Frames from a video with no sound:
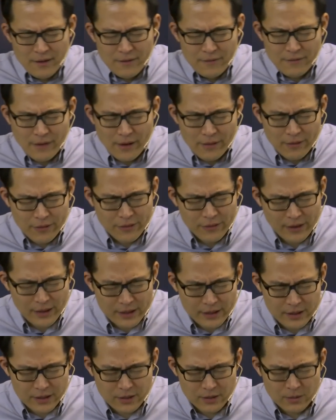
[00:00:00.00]
Father,
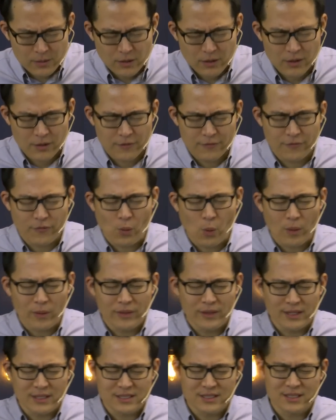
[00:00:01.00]
thank you for
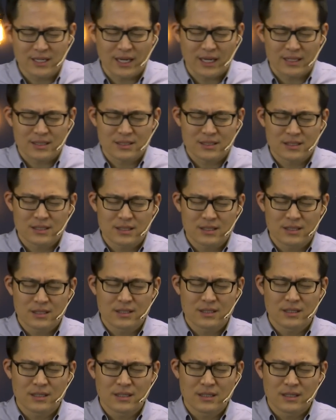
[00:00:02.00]
this text.
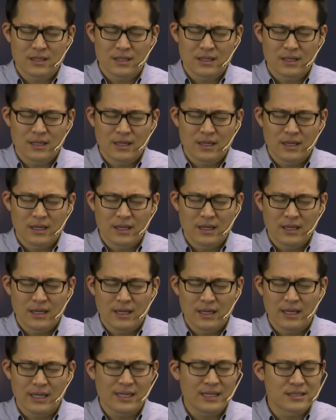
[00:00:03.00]

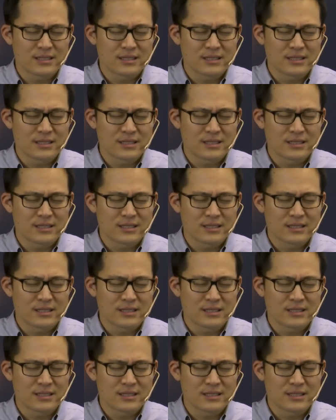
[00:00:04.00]
It